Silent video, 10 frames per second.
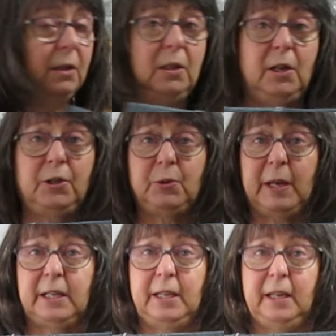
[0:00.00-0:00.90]
large
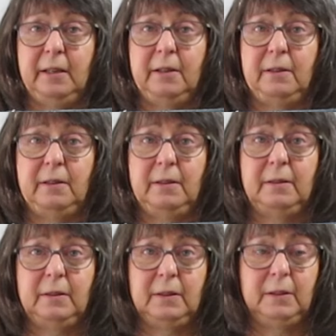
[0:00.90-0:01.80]
rectangle,
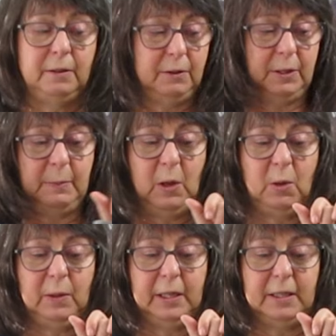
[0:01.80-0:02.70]

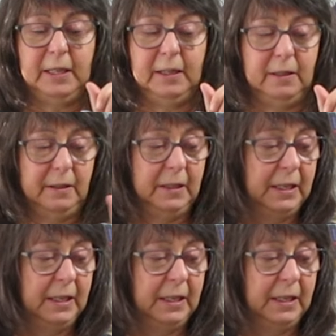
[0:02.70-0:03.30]
small rectangle.